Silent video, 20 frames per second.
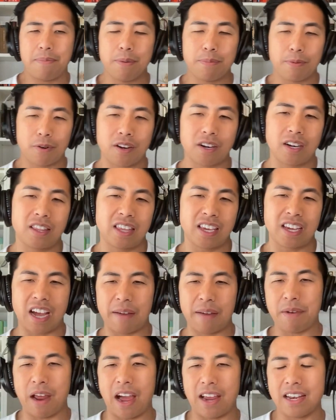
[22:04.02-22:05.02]
people are going to think
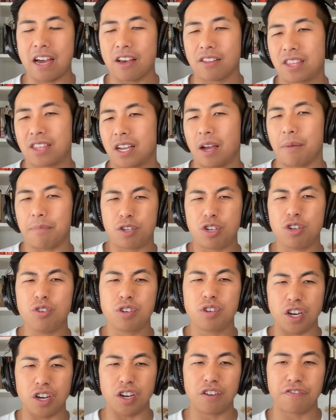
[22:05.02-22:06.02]
I'm, I now think I'm
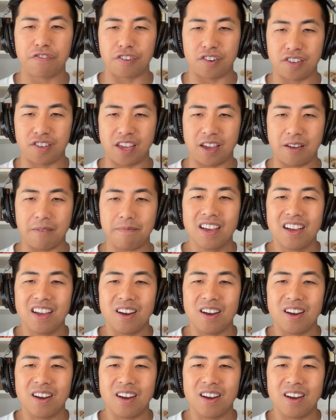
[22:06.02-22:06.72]
too good for them.